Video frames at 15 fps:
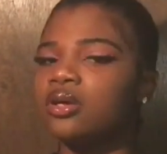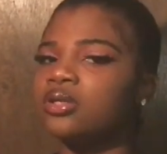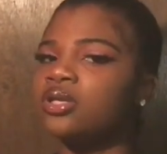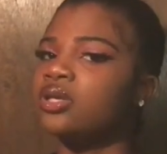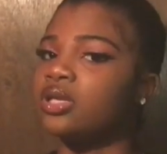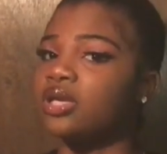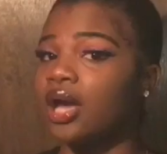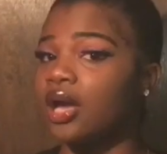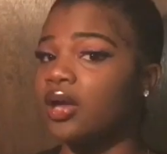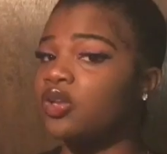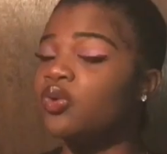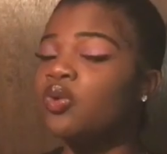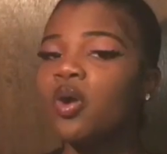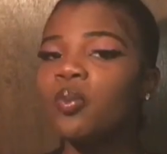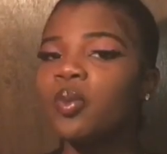look now
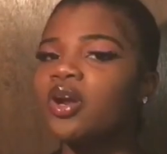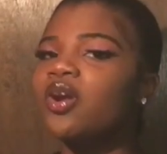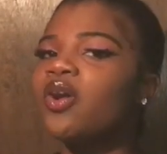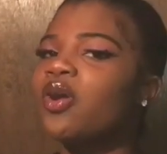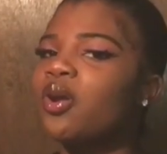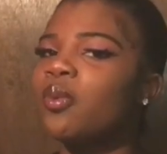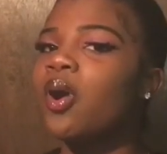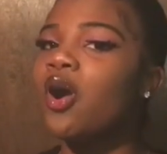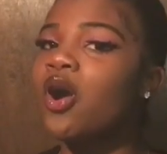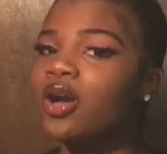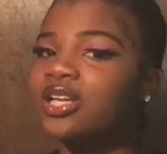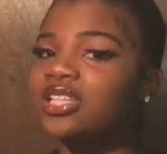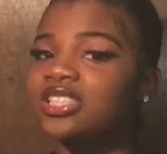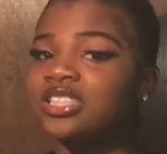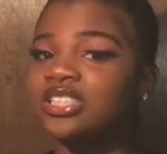you don't want to go there with
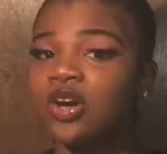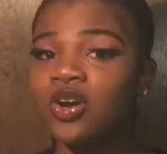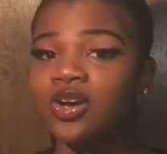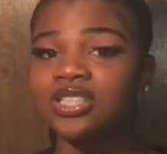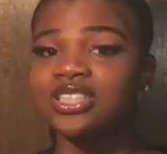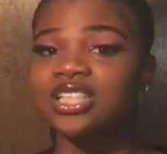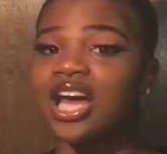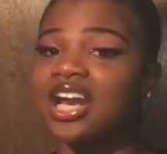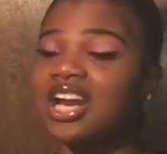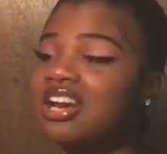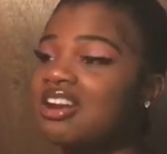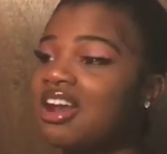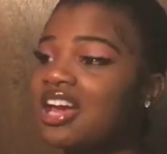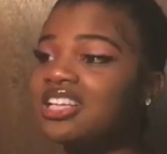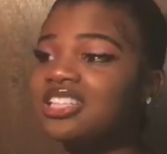august because august got a
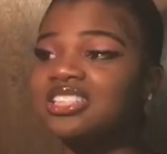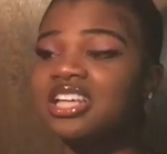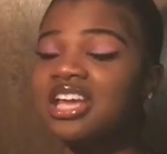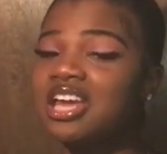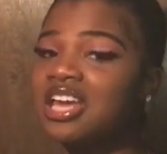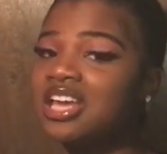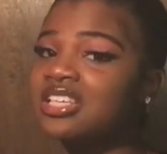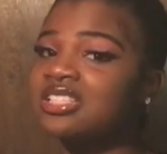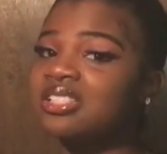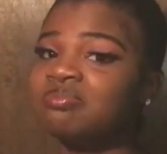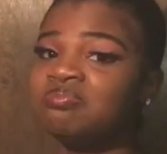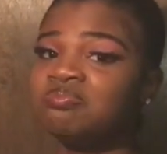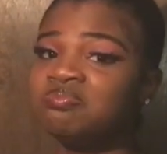nice ass